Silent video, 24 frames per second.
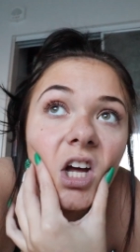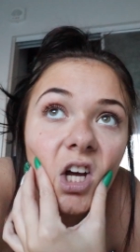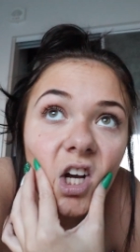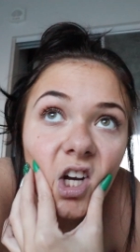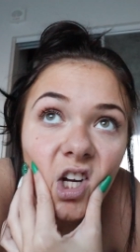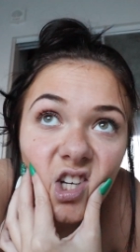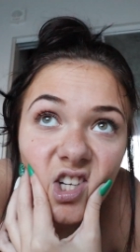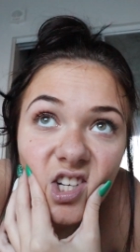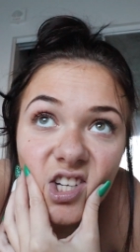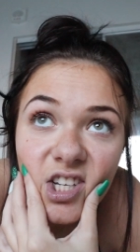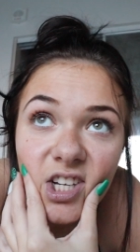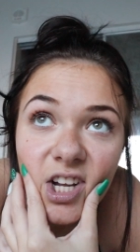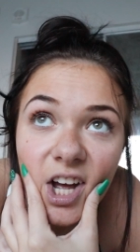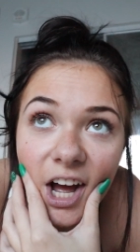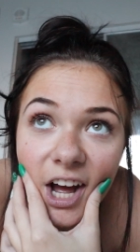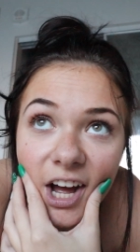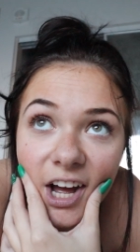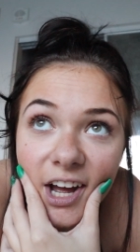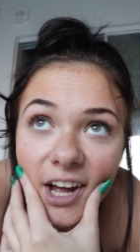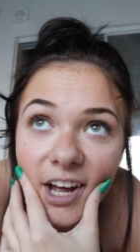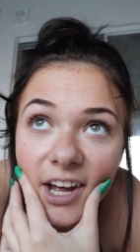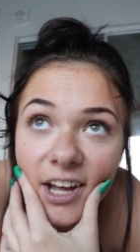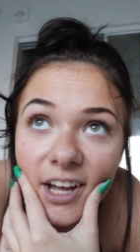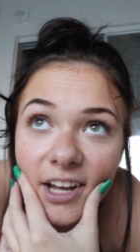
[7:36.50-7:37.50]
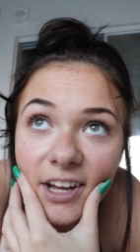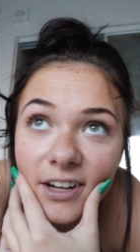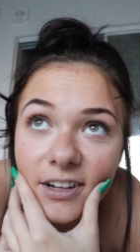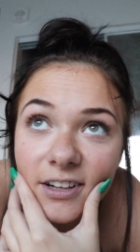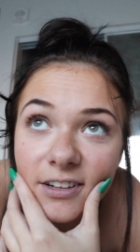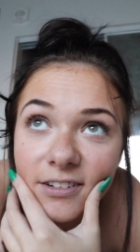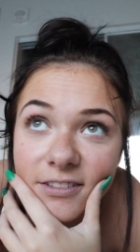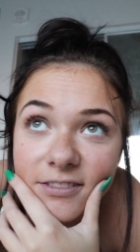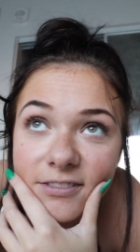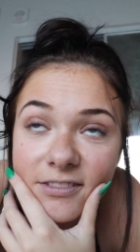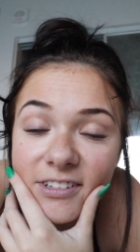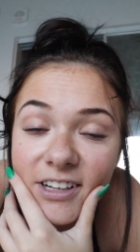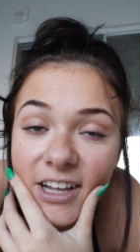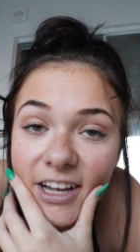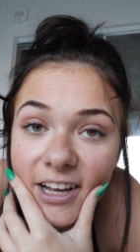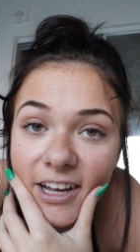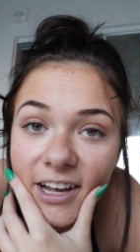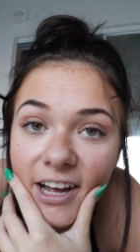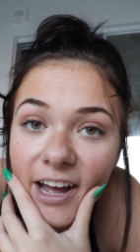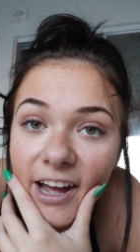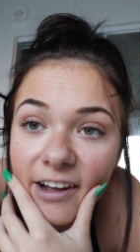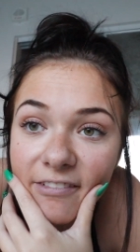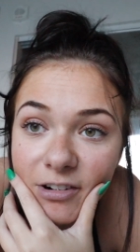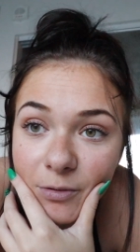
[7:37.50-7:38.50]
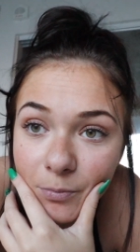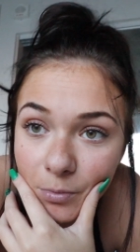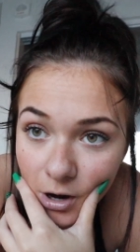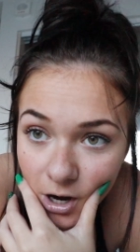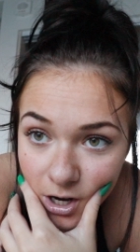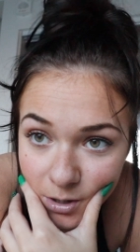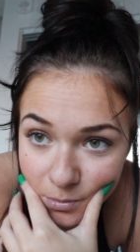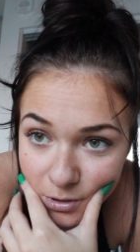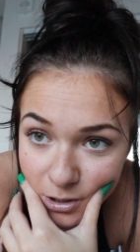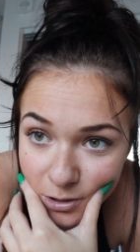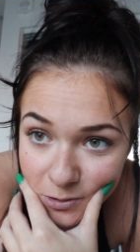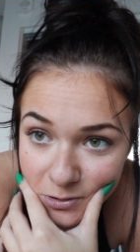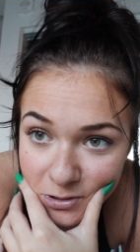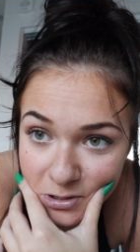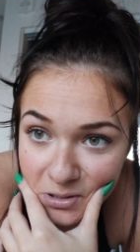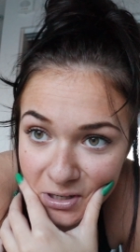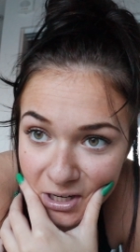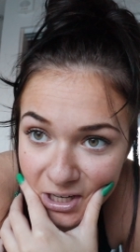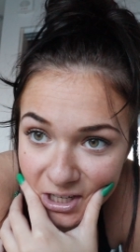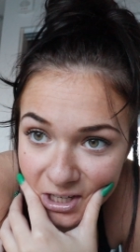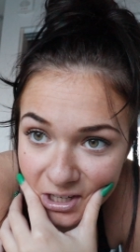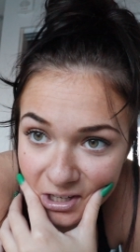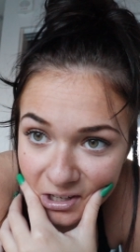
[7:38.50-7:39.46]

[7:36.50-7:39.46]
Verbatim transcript: cause I like every part of me was sweating